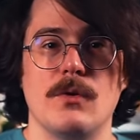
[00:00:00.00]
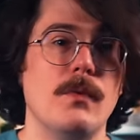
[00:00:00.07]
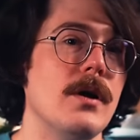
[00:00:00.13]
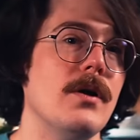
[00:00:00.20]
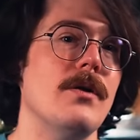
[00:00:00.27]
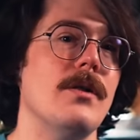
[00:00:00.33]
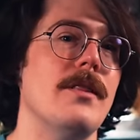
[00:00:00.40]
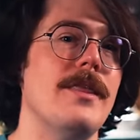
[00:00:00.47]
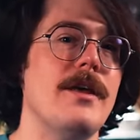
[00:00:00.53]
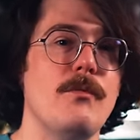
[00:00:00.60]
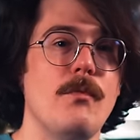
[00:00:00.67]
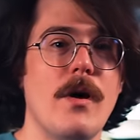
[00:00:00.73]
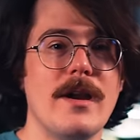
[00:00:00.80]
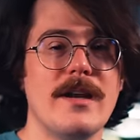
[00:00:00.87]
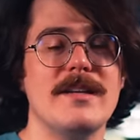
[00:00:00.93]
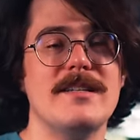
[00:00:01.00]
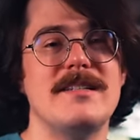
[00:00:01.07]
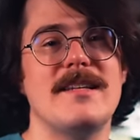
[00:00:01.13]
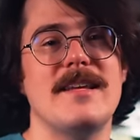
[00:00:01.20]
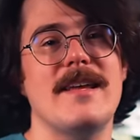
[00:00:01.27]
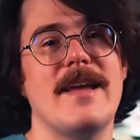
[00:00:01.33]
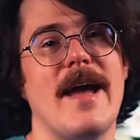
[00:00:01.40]
Well, they wanted to
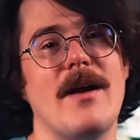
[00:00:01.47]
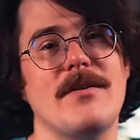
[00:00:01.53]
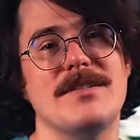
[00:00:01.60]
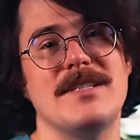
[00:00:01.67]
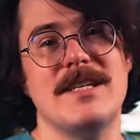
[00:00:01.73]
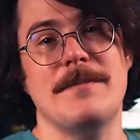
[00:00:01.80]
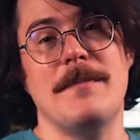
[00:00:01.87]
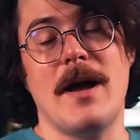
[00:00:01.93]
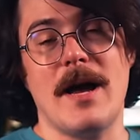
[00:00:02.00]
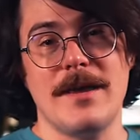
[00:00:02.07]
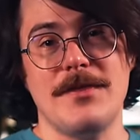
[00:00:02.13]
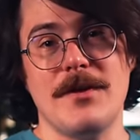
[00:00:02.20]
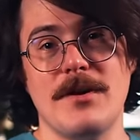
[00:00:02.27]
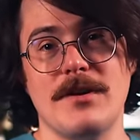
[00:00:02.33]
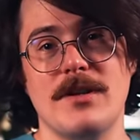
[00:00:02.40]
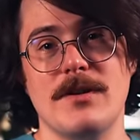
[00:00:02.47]
see how CPython